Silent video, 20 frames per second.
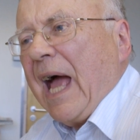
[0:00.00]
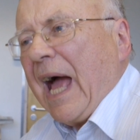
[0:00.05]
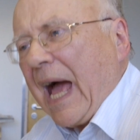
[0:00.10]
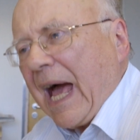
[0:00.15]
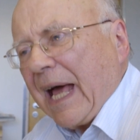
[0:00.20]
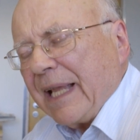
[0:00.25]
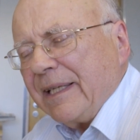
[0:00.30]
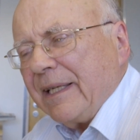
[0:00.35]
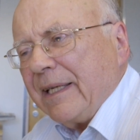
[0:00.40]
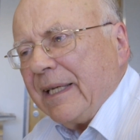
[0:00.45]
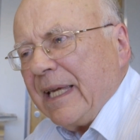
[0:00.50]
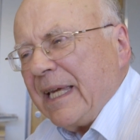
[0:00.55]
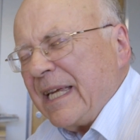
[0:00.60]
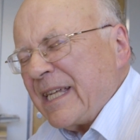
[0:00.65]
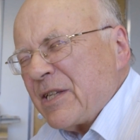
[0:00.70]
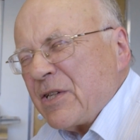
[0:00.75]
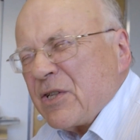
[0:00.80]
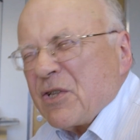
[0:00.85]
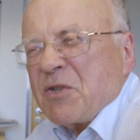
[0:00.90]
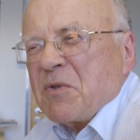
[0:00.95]
And
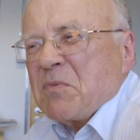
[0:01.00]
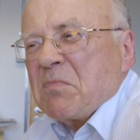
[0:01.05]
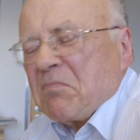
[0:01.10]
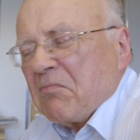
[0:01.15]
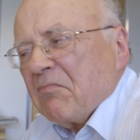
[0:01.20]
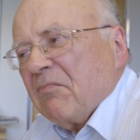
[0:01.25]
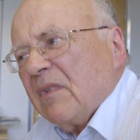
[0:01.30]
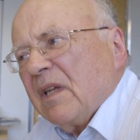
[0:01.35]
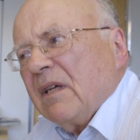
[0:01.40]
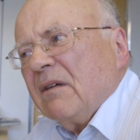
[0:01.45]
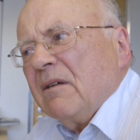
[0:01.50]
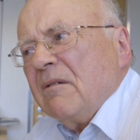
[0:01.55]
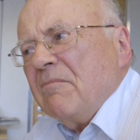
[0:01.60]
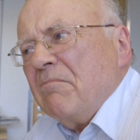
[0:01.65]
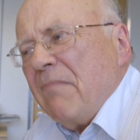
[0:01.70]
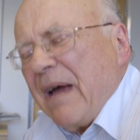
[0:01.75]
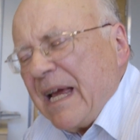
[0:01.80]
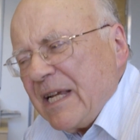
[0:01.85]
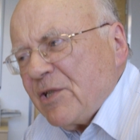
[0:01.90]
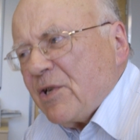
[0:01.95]
its
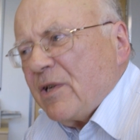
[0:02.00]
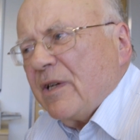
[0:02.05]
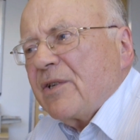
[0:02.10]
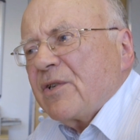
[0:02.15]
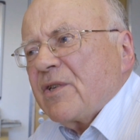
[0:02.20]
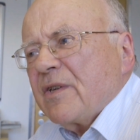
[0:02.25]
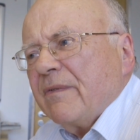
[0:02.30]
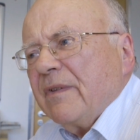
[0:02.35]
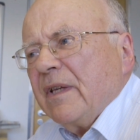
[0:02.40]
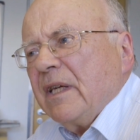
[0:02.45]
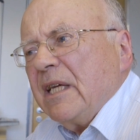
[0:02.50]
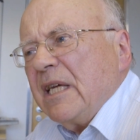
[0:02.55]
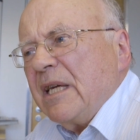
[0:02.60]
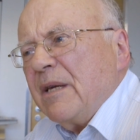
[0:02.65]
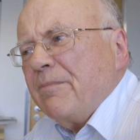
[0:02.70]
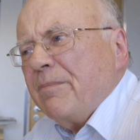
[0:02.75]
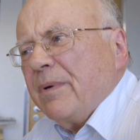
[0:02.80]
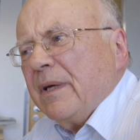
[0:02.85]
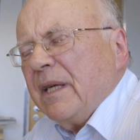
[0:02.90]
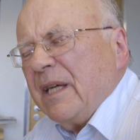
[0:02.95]
maintenance of the
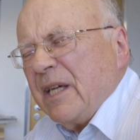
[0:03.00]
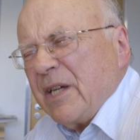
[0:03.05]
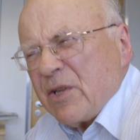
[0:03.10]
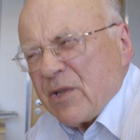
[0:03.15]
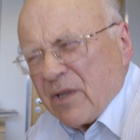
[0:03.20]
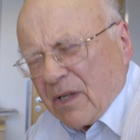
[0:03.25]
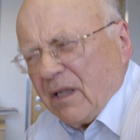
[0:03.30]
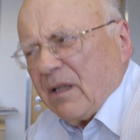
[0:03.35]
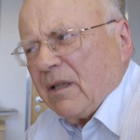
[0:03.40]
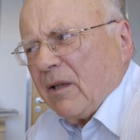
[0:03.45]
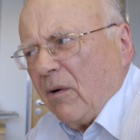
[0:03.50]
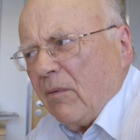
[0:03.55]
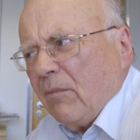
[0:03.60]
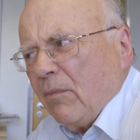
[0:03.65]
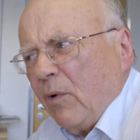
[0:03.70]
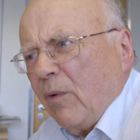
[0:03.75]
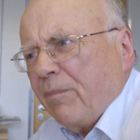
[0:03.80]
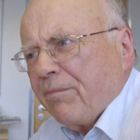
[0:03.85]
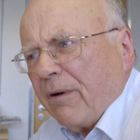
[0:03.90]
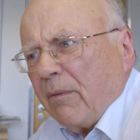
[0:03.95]
heap is a lot
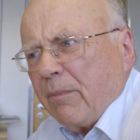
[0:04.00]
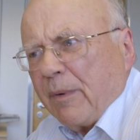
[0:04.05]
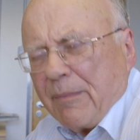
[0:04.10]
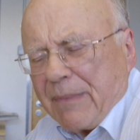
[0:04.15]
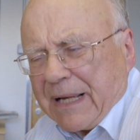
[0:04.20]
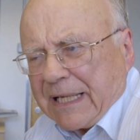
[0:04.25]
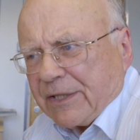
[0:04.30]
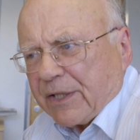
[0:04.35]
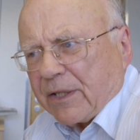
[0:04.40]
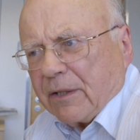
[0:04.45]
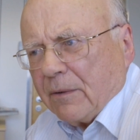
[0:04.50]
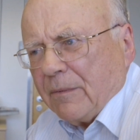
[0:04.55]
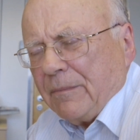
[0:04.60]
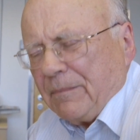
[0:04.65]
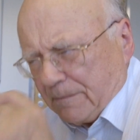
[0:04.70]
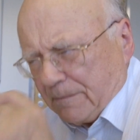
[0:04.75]
more problematical